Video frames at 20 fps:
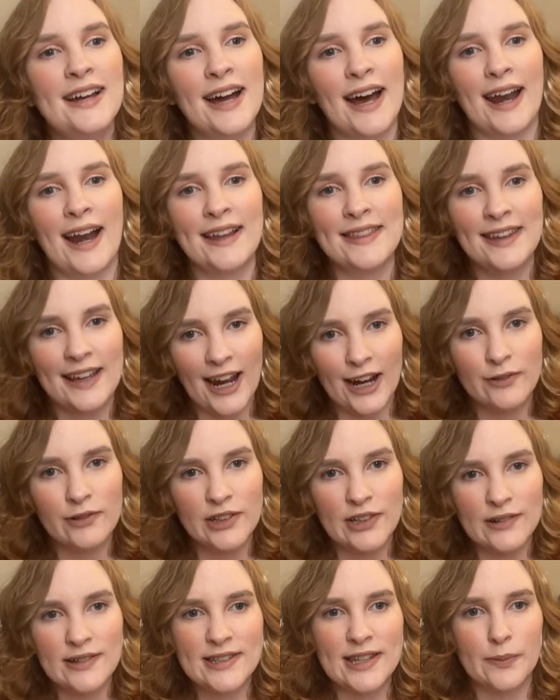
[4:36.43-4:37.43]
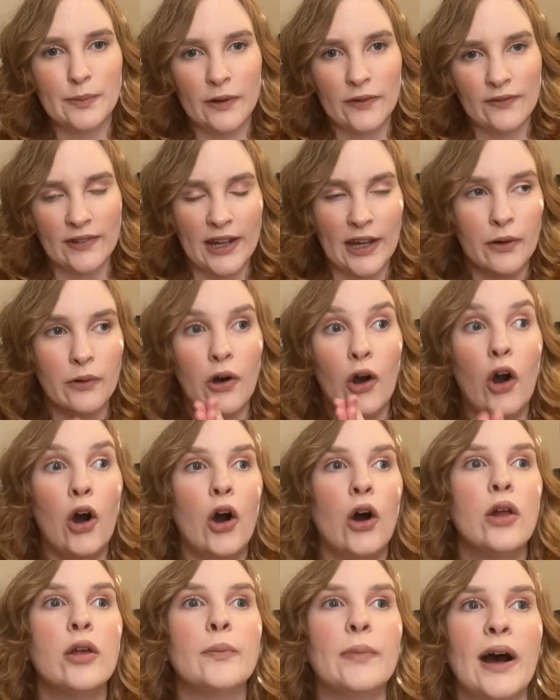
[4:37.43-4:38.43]
And I think I will do a separate video
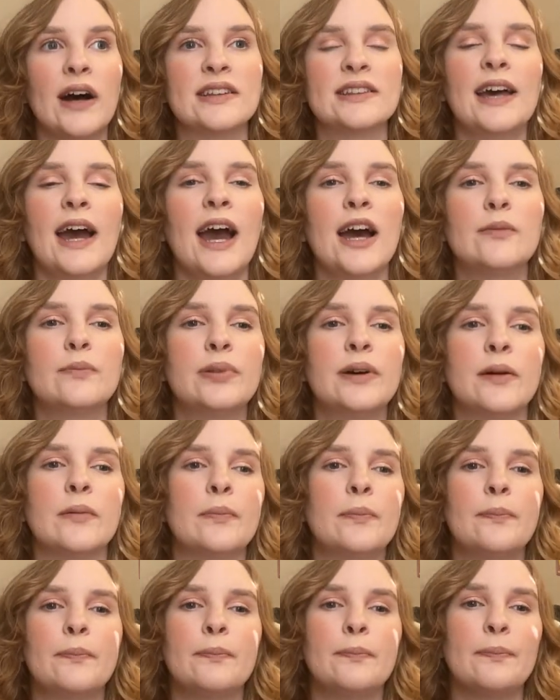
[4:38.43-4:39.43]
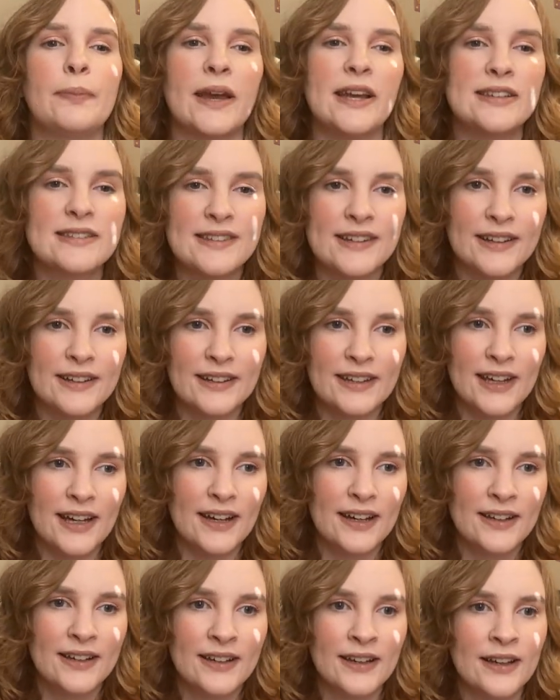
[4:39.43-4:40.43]
all about that, but basically,
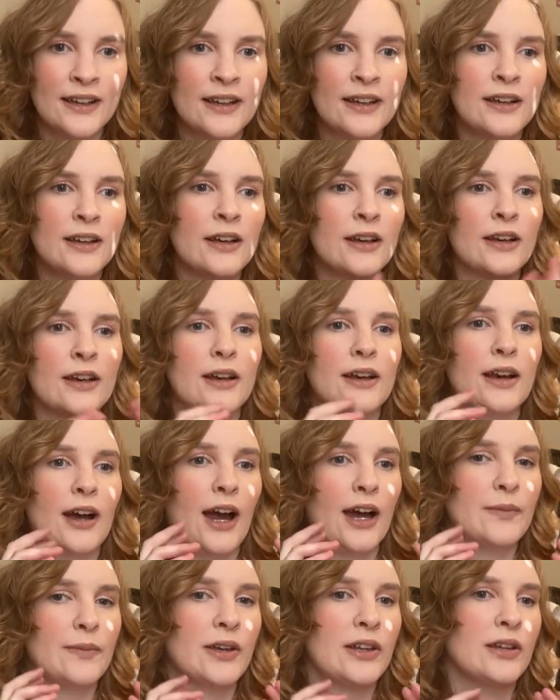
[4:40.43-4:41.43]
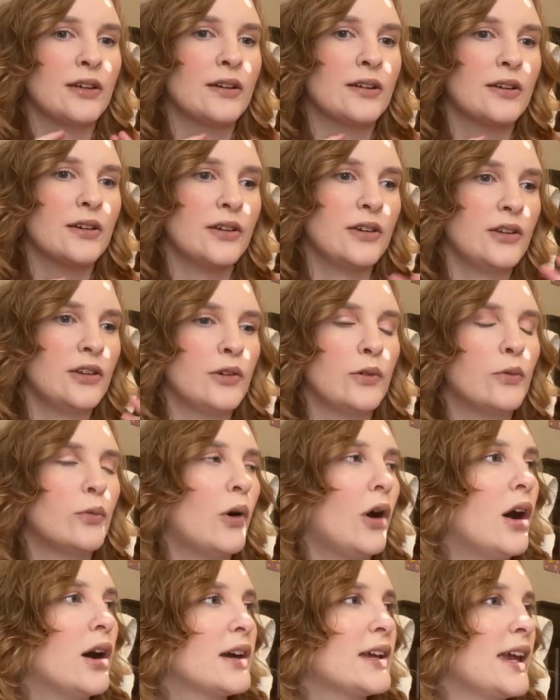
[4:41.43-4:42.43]
I mean, you
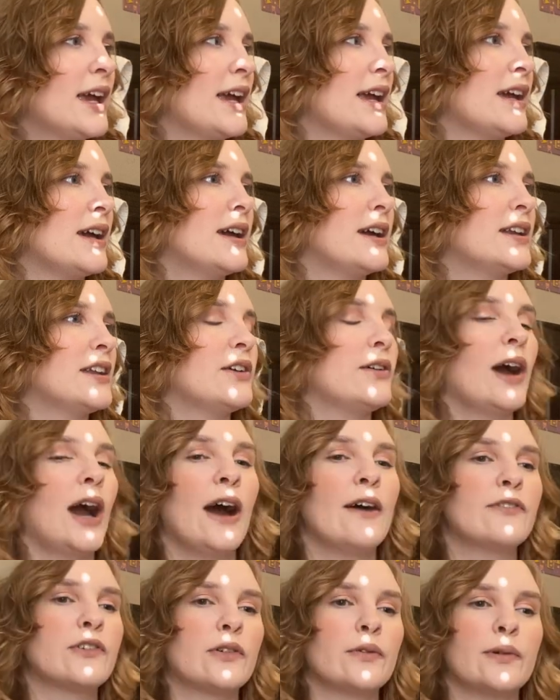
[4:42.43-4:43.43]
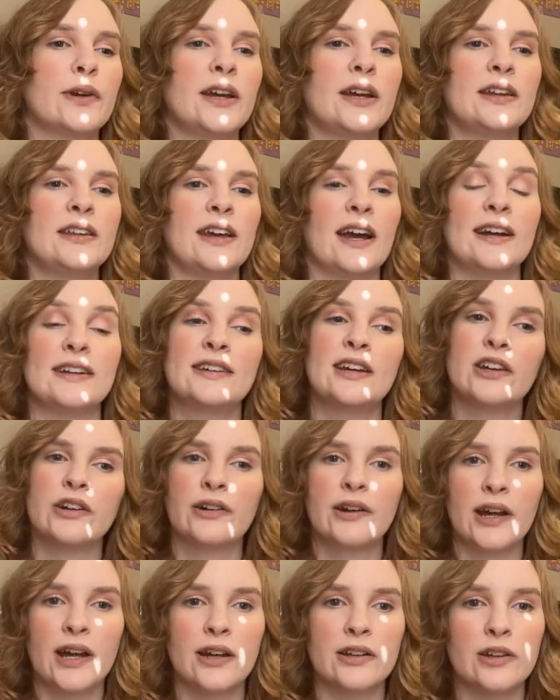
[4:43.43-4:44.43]
walk in, you have to read the
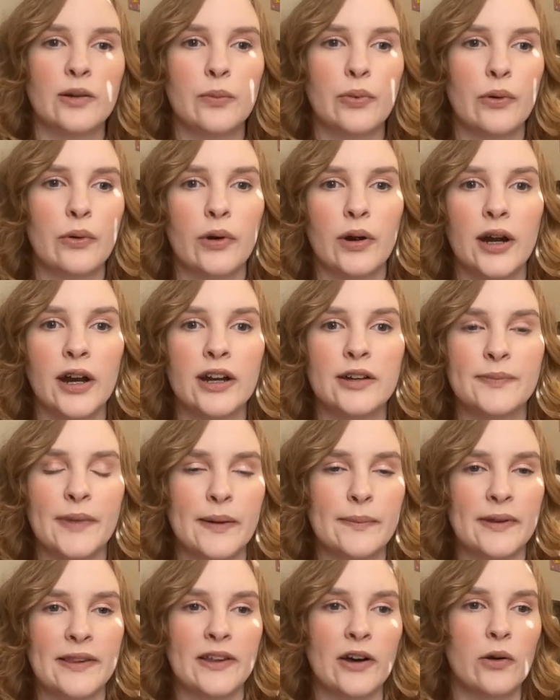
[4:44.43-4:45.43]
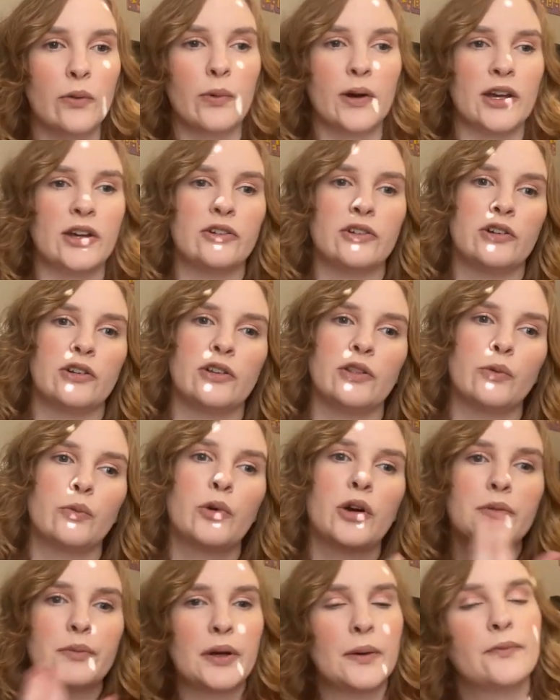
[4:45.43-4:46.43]
itinerary on the board, maybe they'll want you to do the
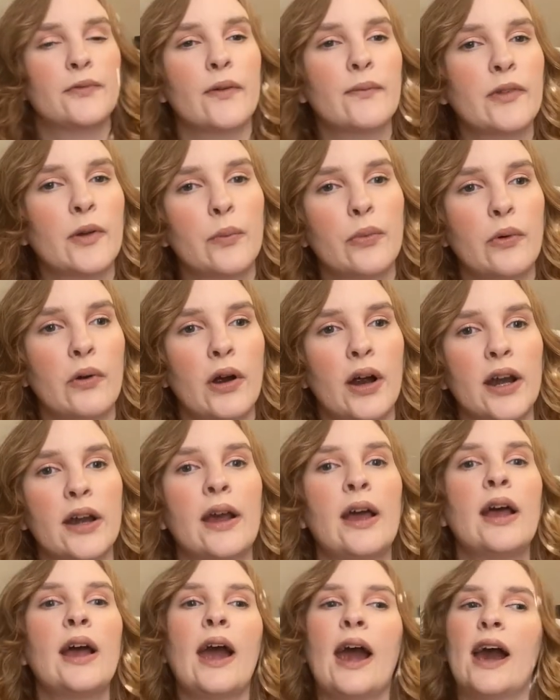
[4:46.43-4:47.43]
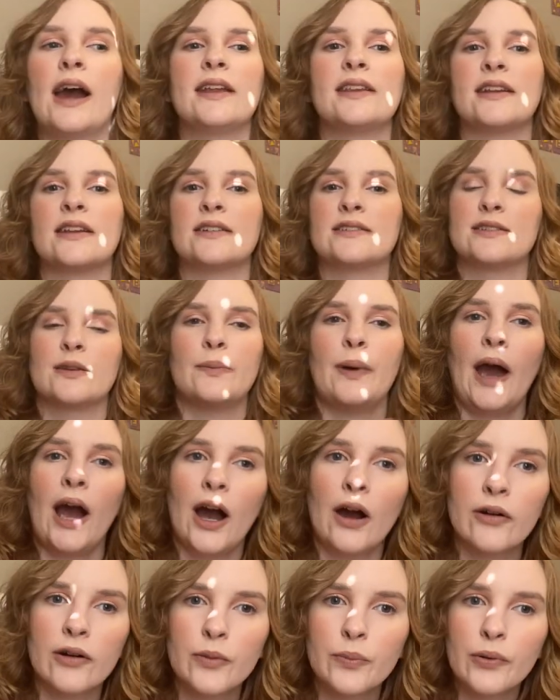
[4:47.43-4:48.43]
warm-up from the board, and then there's a
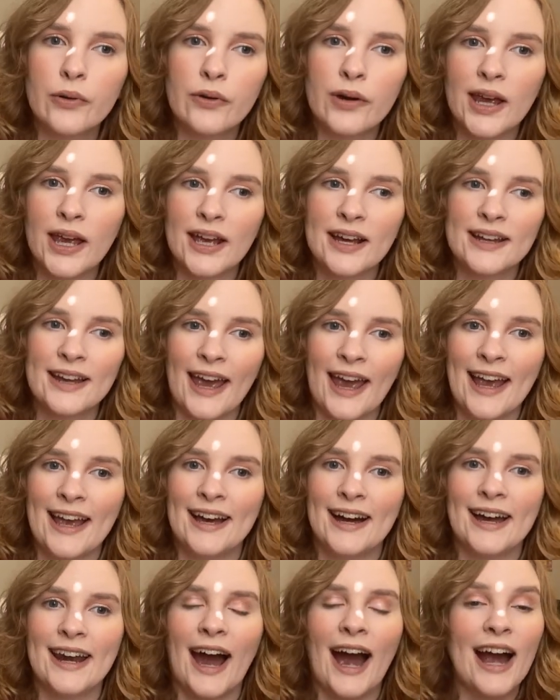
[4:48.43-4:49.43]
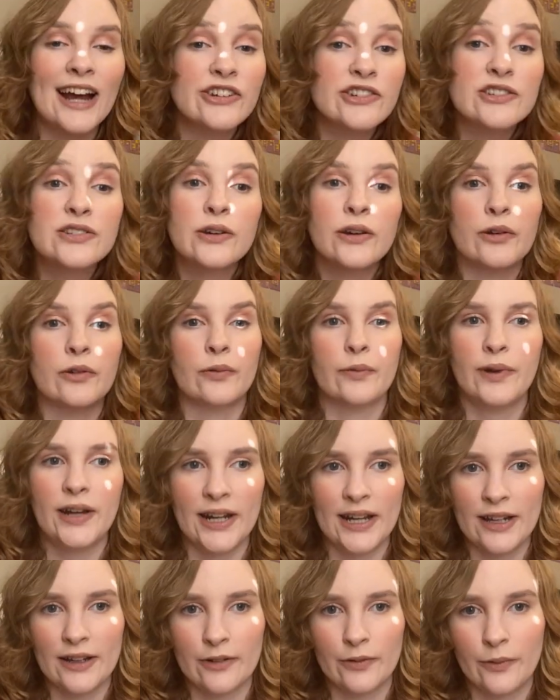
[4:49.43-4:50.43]
PowerPoint, and I just couldn't read
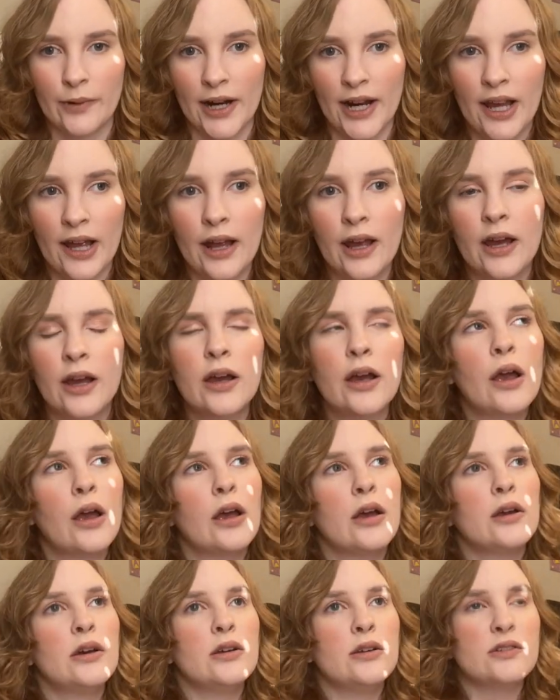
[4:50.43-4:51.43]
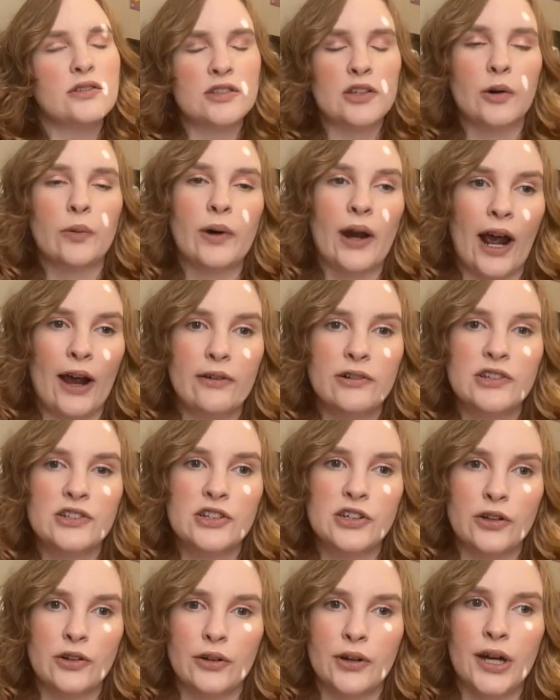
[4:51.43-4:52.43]
it, right? So what I would
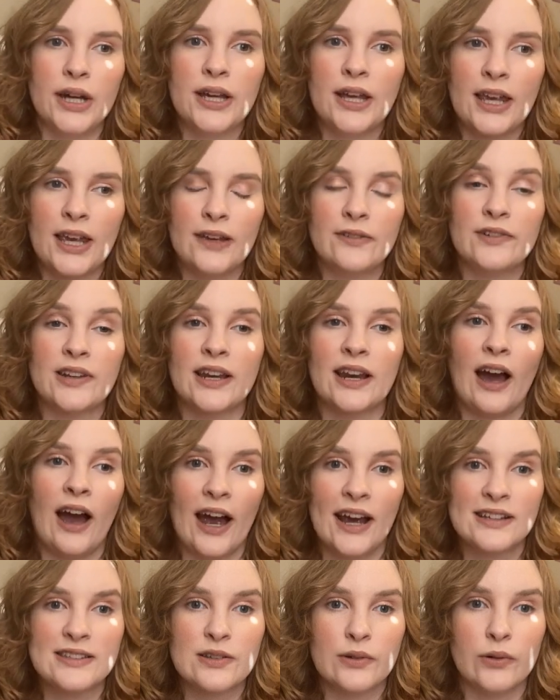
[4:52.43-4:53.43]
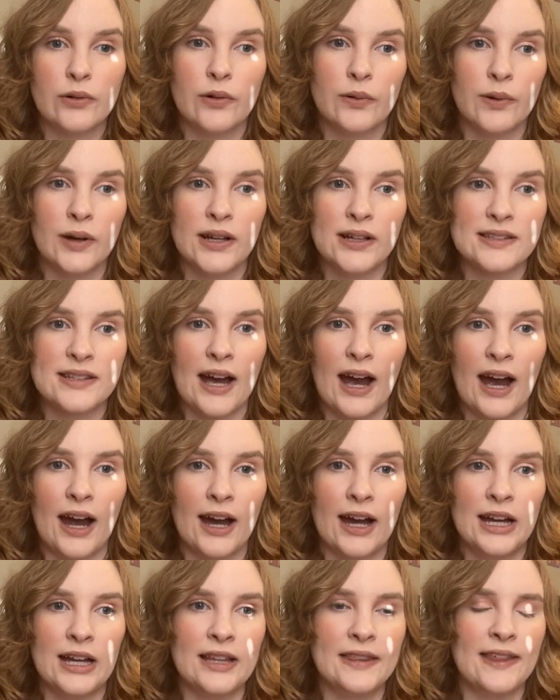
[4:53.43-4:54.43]
do, even in high school, was
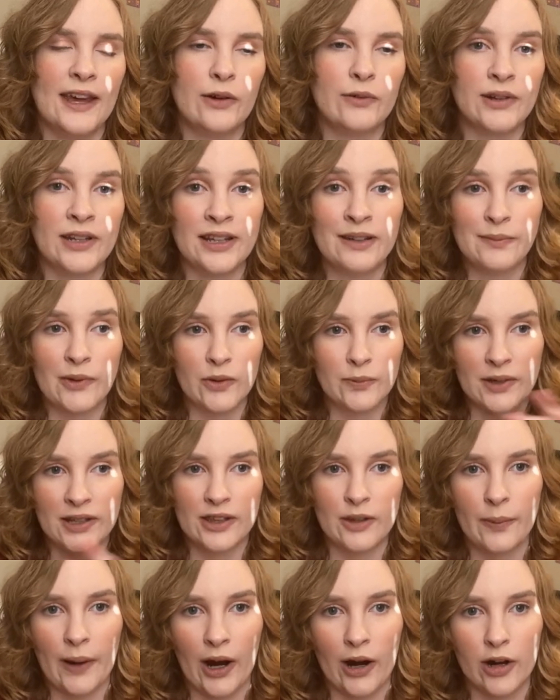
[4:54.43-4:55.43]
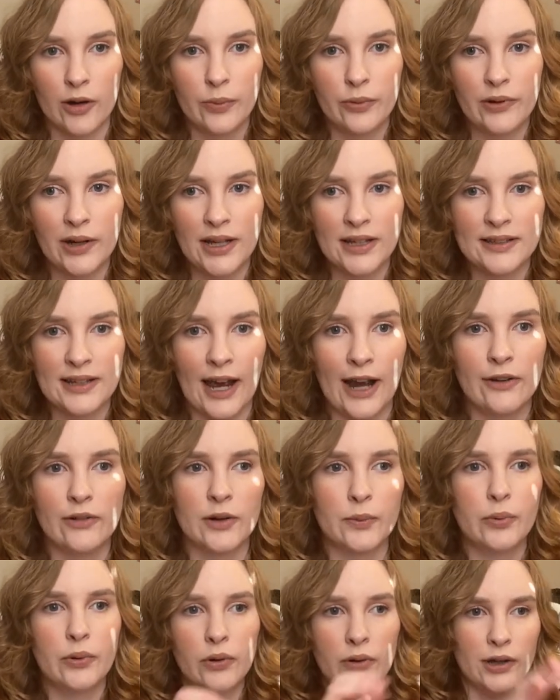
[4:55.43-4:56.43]
they would email me the PowerPoint, I
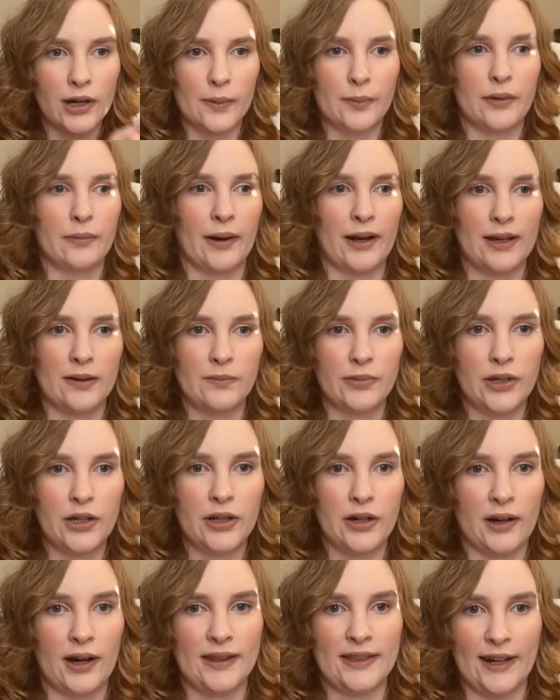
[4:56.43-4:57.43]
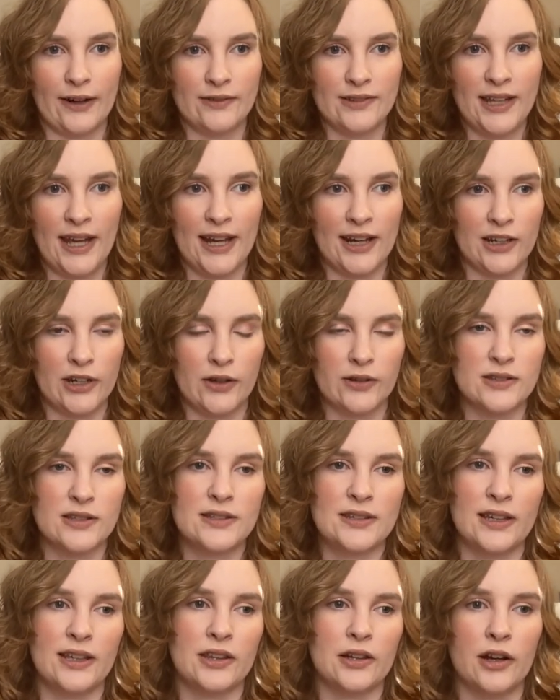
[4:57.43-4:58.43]
would pull it up on my computer, and then I would take
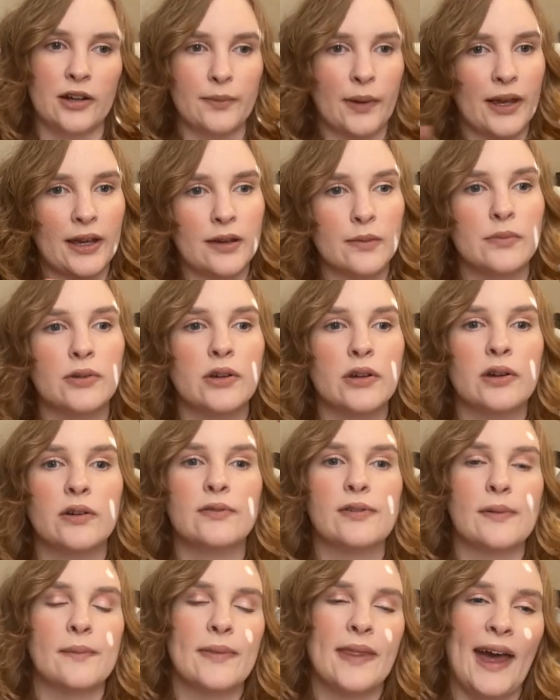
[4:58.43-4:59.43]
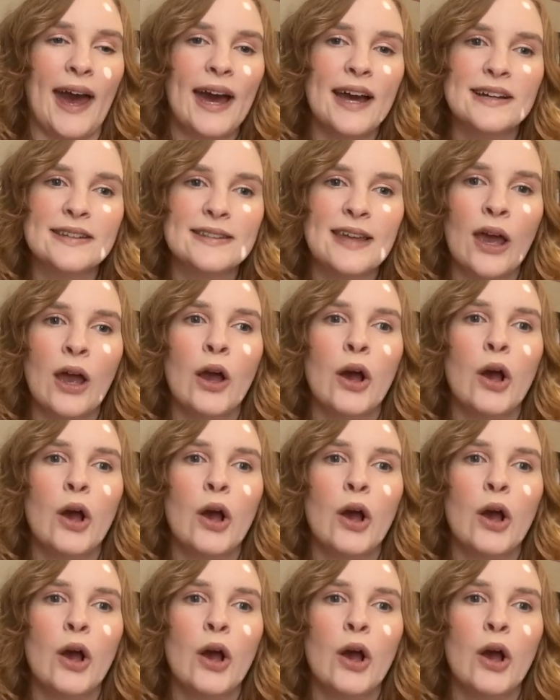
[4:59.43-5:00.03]
notes either on my computer from that,